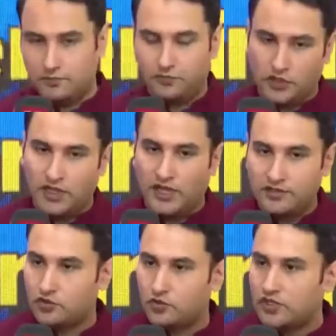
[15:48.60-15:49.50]
for the
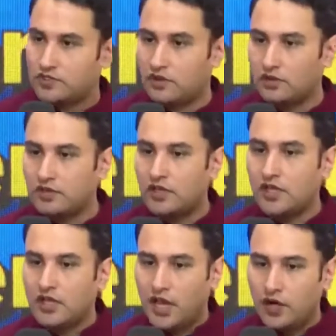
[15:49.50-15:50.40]
last 2 years on
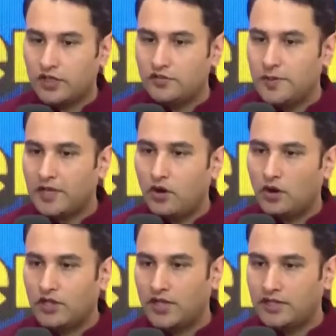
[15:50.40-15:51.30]
how can we make
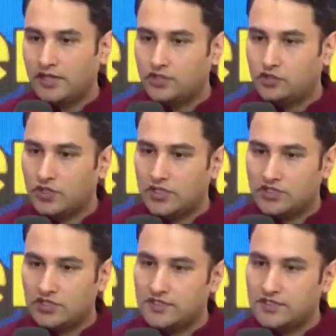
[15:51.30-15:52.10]
online education